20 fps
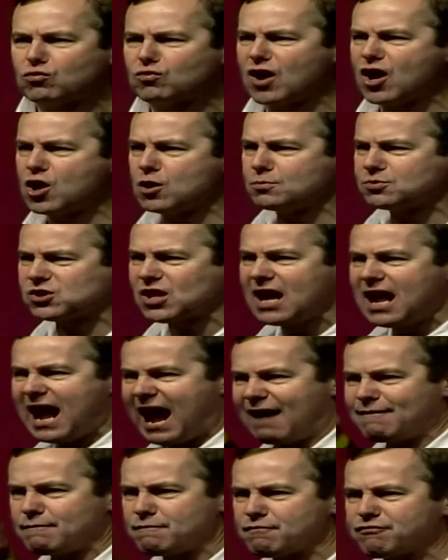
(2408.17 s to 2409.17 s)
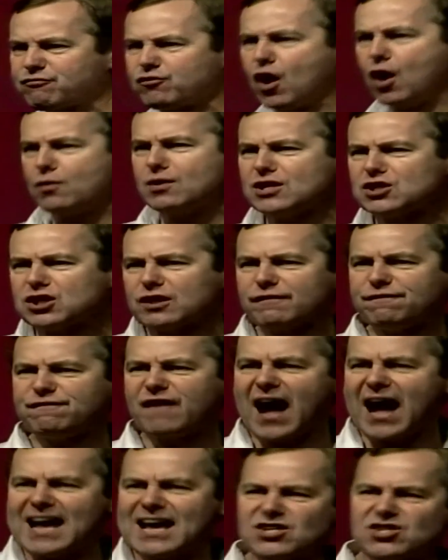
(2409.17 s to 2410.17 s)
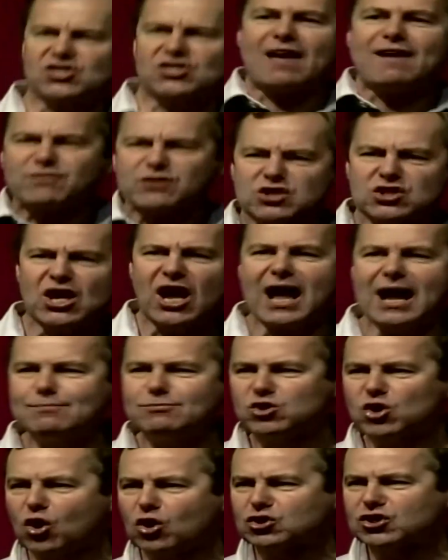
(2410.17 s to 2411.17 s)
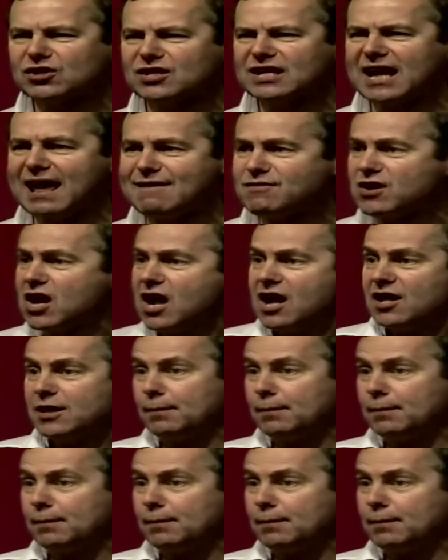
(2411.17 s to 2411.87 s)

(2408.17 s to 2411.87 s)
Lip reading: ropes, have them thrown into the fire, 7 times hotter than ever.